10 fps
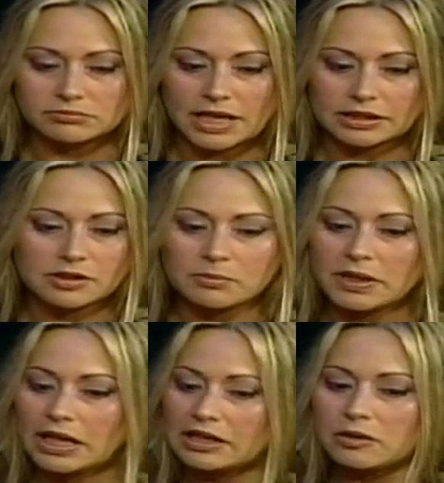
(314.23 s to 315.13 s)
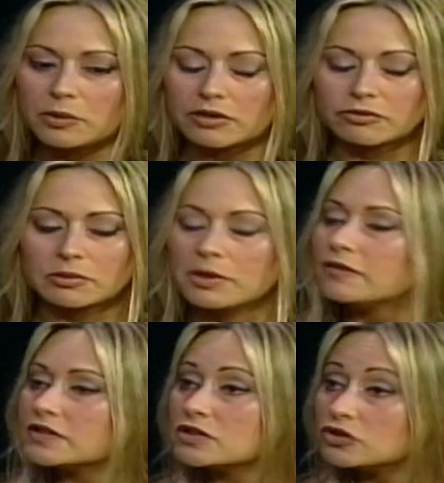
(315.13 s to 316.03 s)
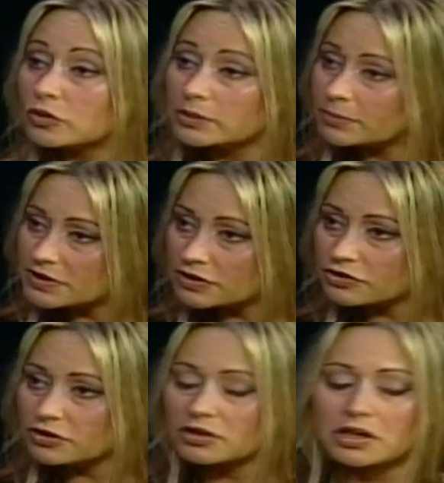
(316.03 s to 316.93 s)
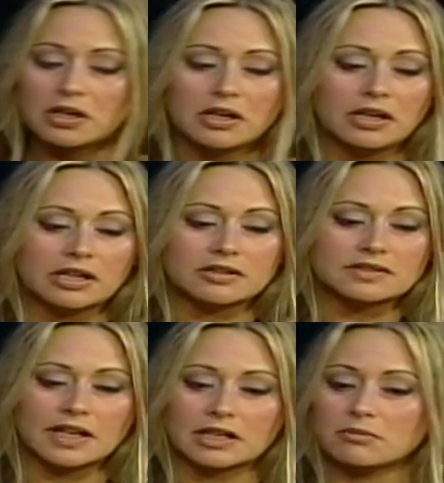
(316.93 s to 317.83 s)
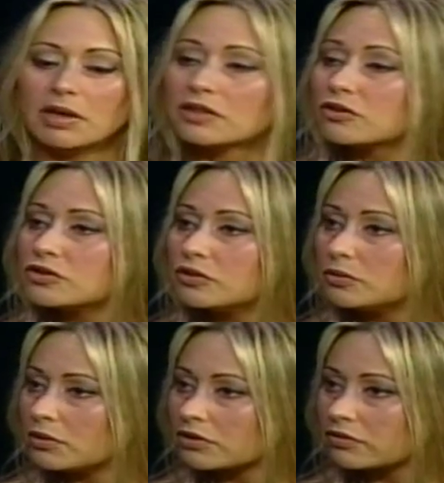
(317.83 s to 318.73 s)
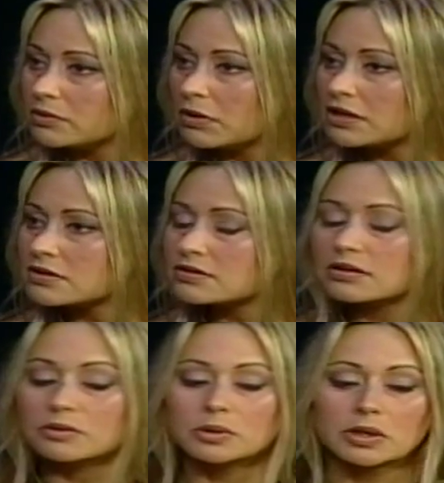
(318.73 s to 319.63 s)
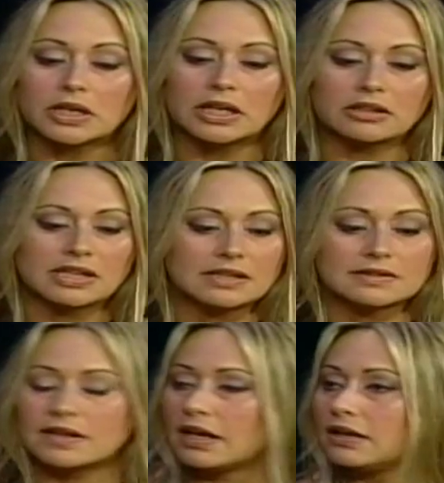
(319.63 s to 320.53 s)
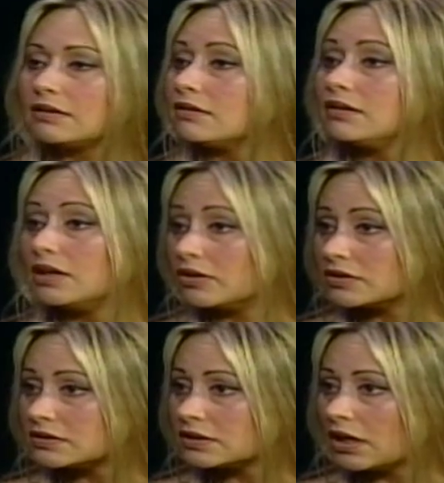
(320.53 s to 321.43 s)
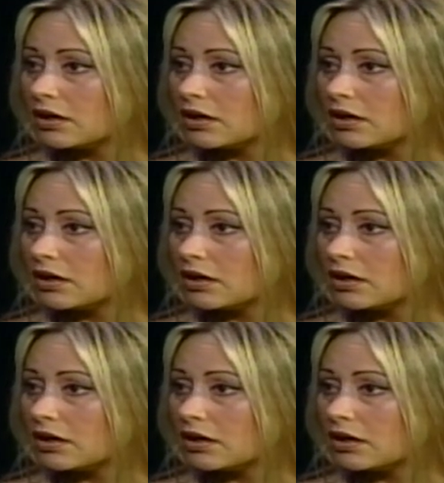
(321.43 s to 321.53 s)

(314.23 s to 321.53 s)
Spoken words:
It can be anywhere from, if it's a joint petition, it could take a month or 2 or 3 months, or it can take years,